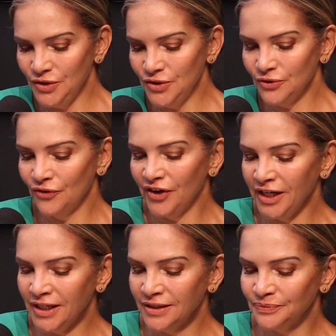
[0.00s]

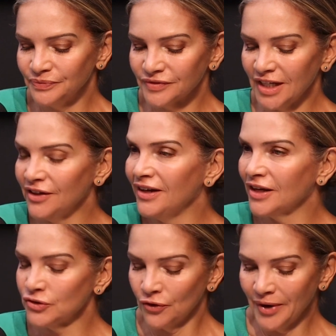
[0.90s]
during
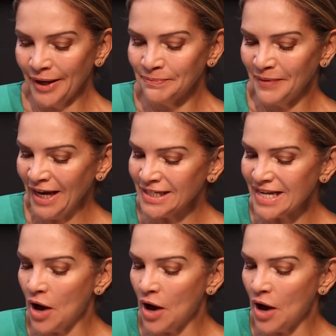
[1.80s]
electoral campaigns,